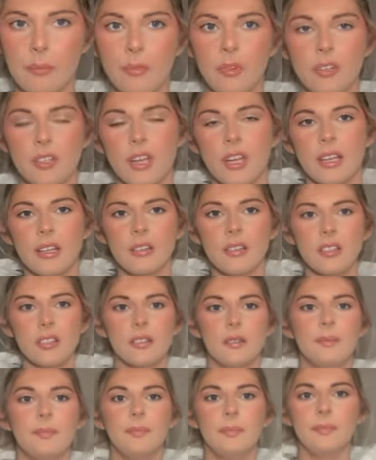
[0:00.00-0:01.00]
got
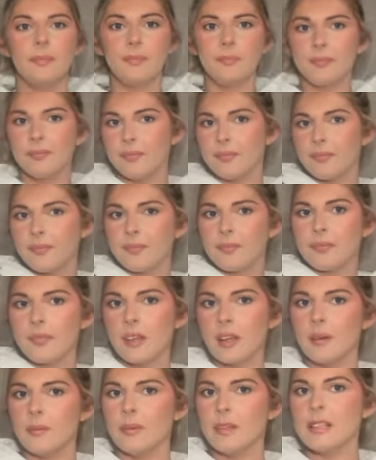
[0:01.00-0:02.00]
changed.
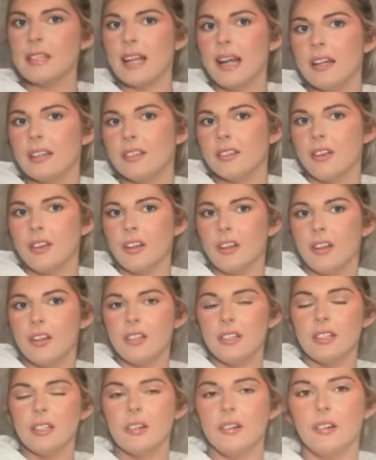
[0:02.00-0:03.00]
Got this Adnola
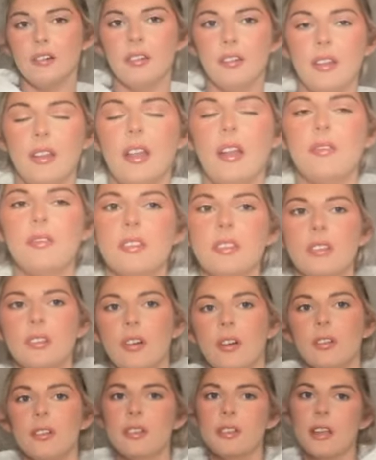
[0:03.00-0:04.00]
hoodie on, and then I've just
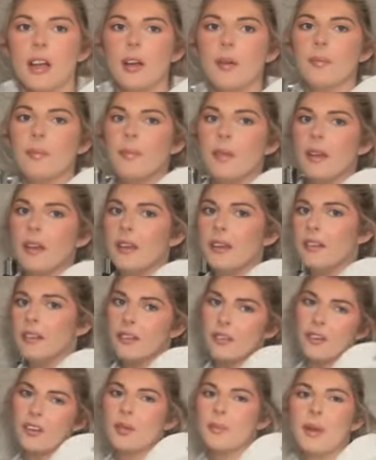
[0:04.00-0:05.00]
got some,
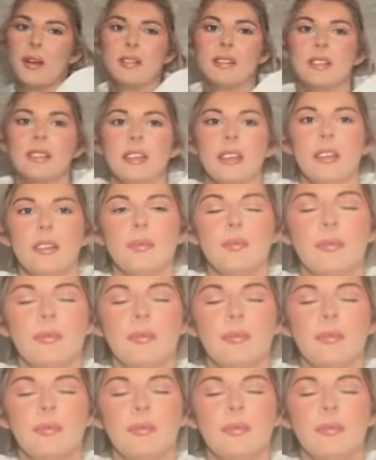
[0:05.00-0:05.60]
you're not gonna be able to see.